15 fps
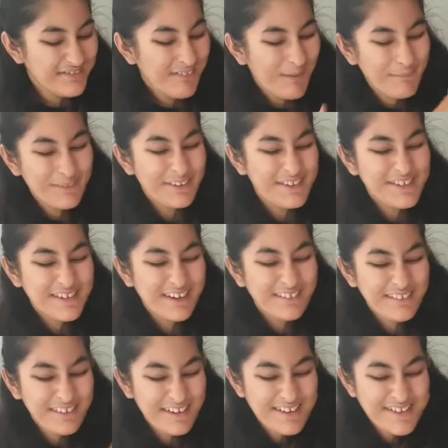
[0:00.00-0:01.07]
rub on the
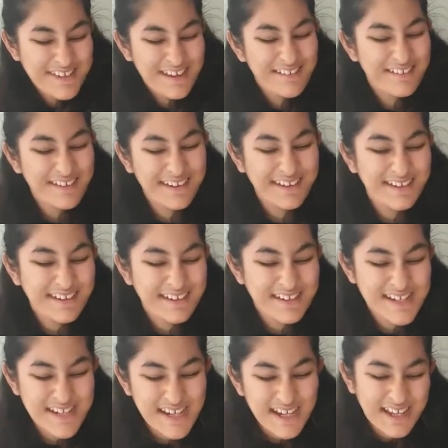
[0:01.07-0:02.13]
shoulder, you're so good."